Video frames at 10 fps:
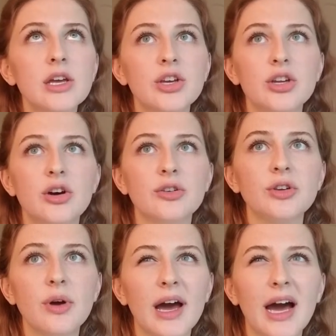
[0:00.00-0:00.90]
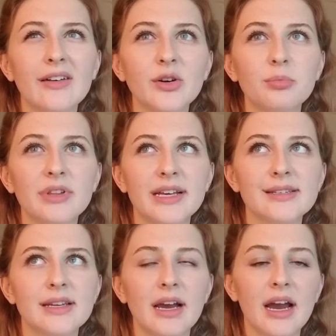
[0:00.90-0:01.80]
you have a place
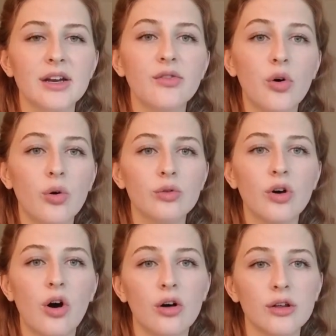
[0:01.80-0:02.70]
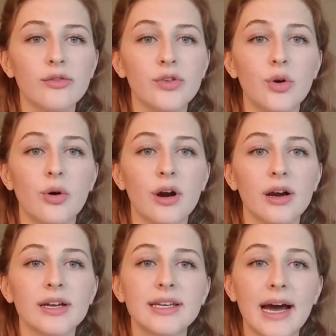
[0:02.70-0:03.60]
to kind of hold all of
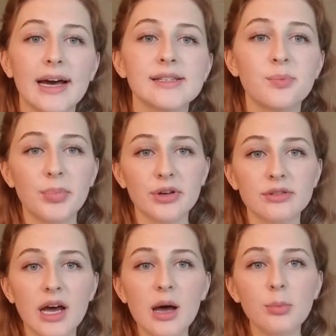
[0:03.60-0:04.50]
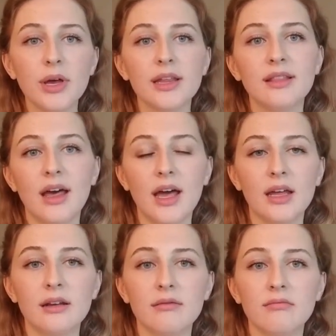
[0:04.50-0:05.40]
your gas buildup, and
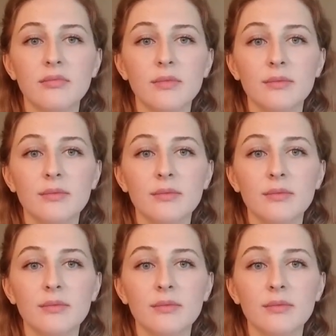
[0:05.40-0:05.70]
then